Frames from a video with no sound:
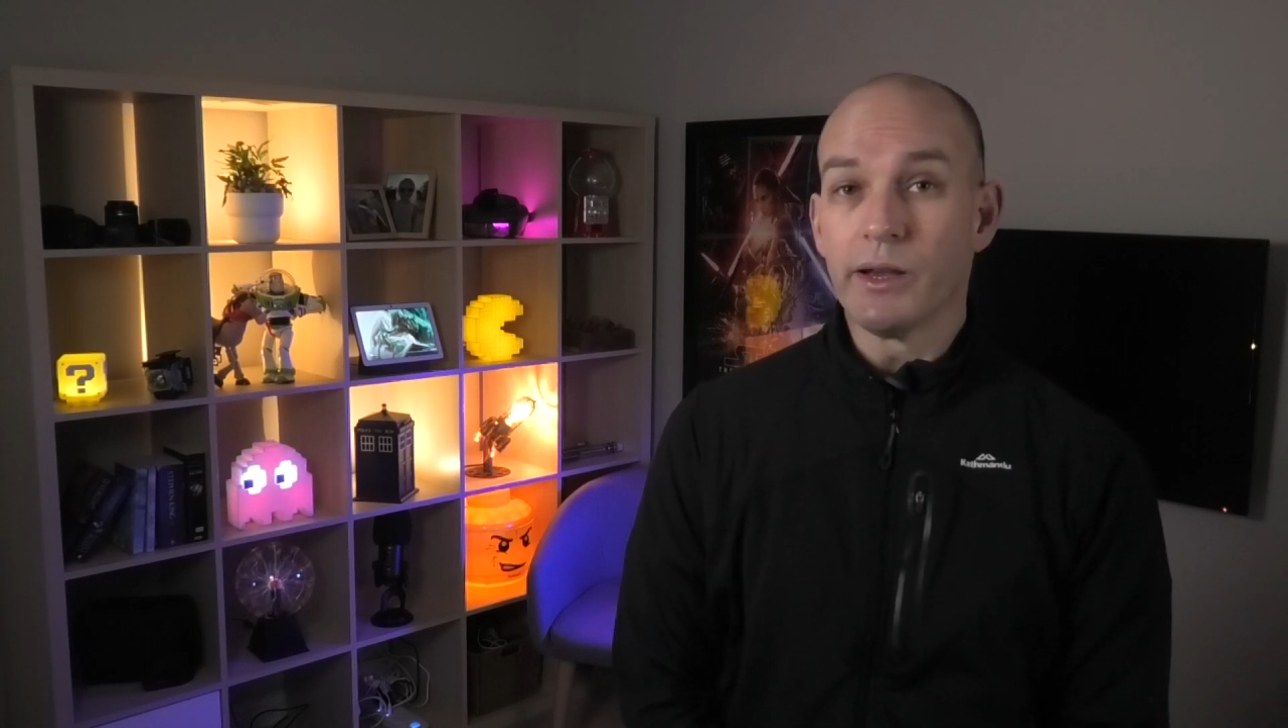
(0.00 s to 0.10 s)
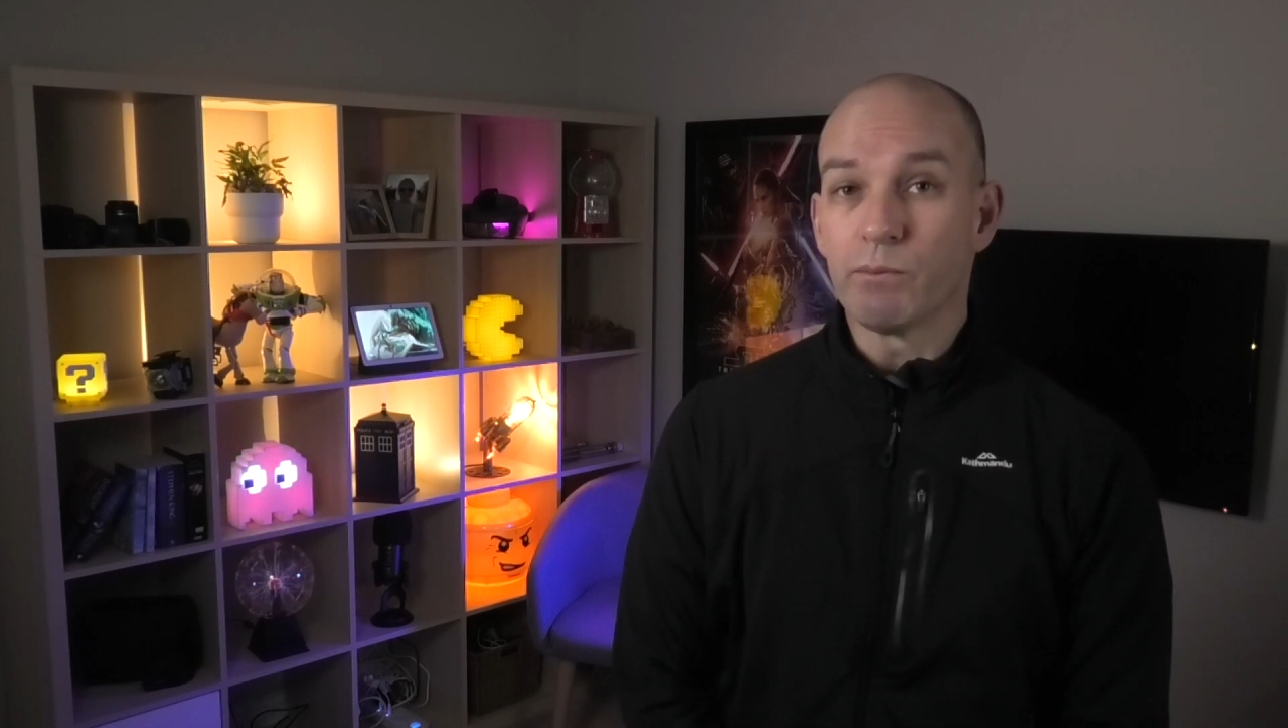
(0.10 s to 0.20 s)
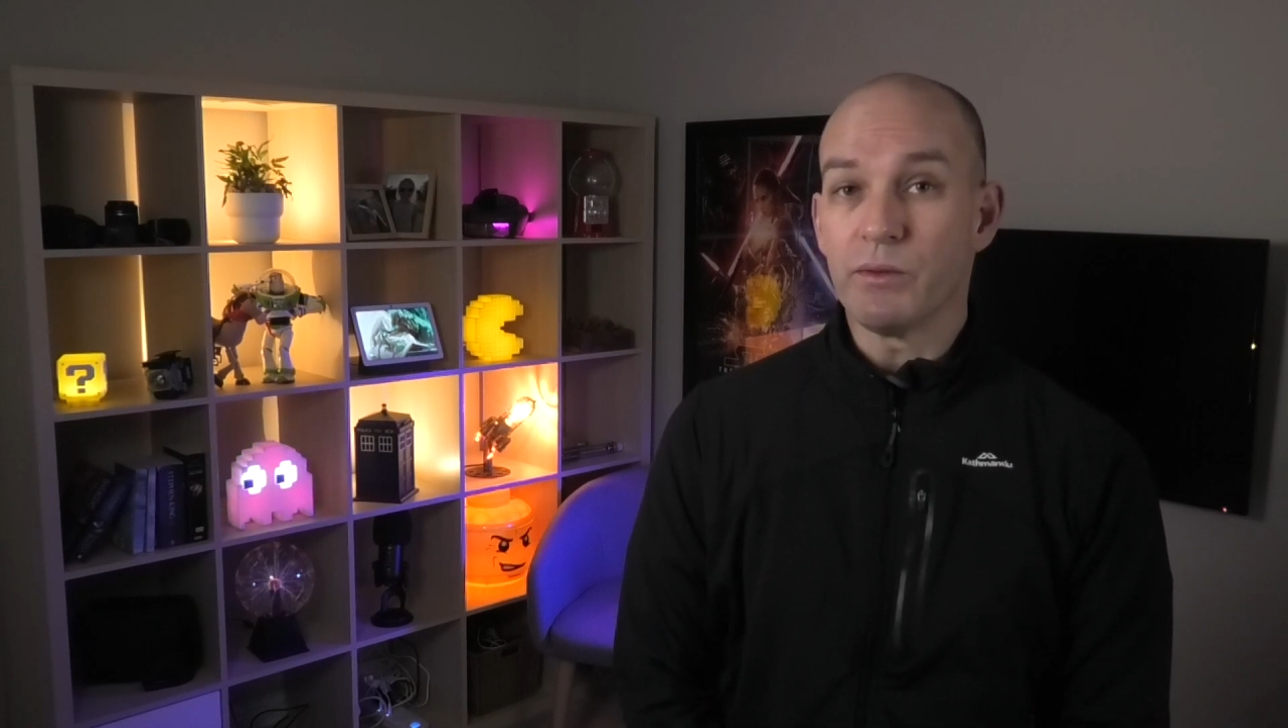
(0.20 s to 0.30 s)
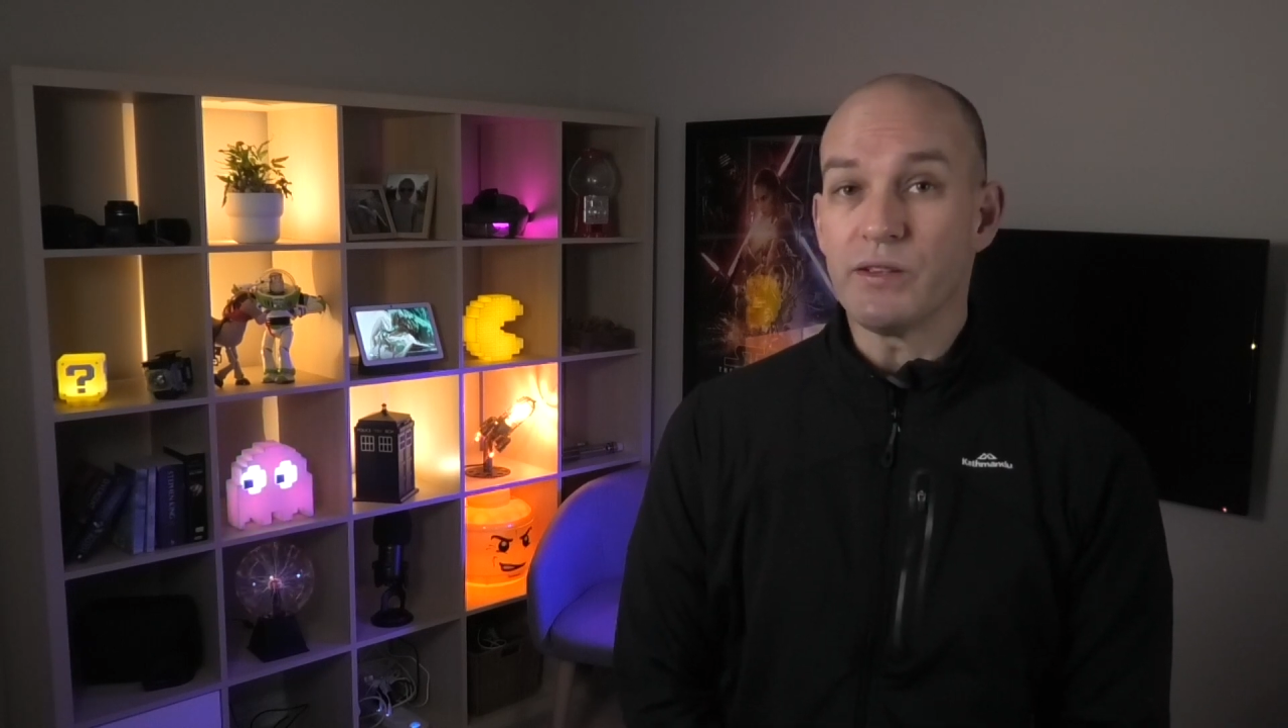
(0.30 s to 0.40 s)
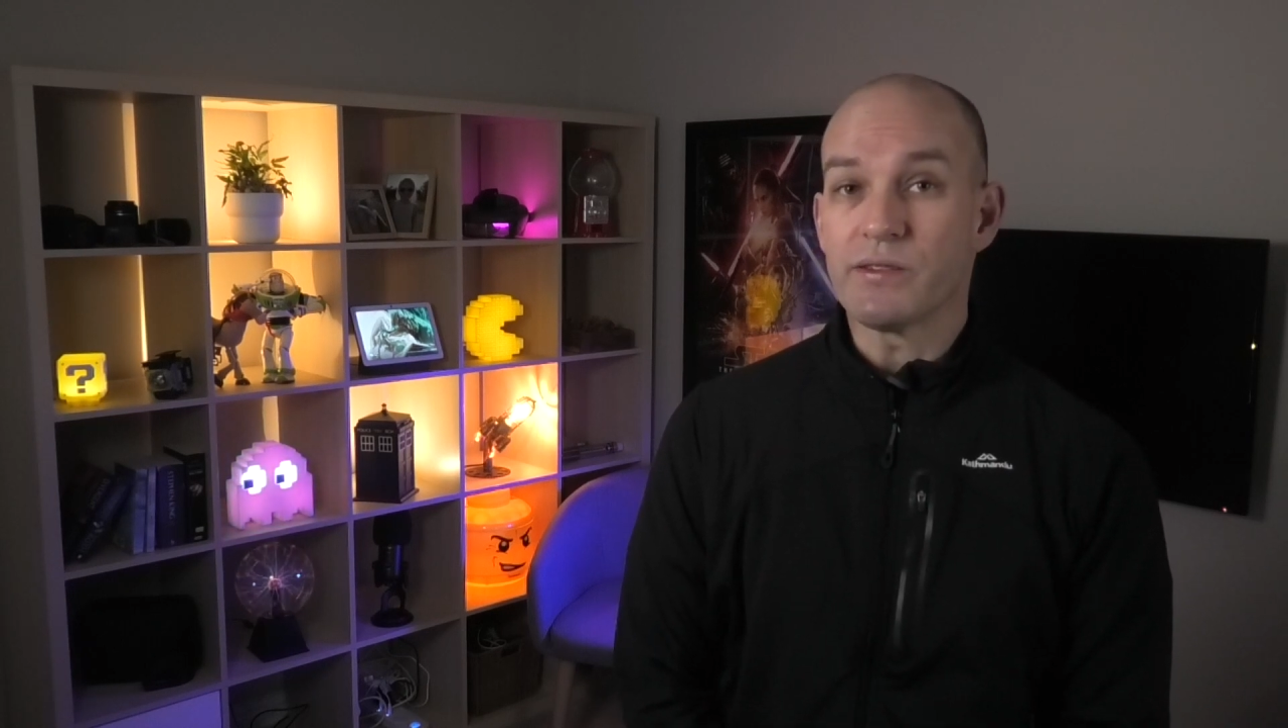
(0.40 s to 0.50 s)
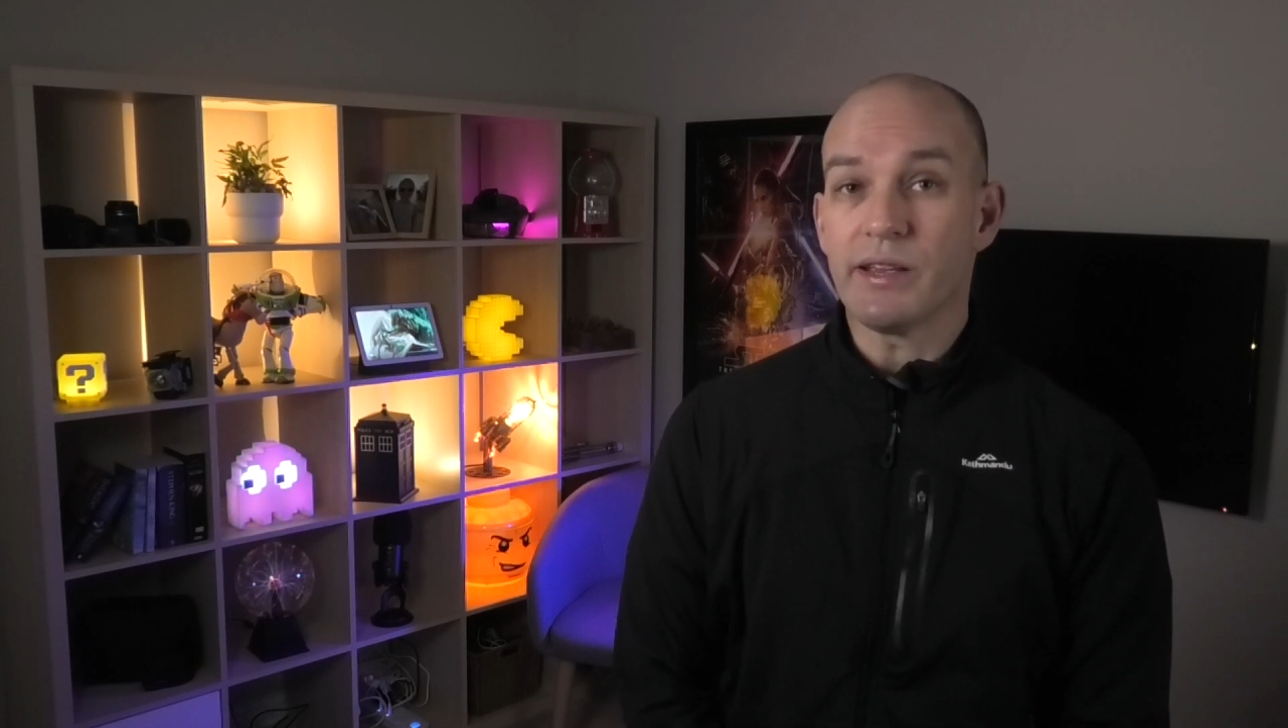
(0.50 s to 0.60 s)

with its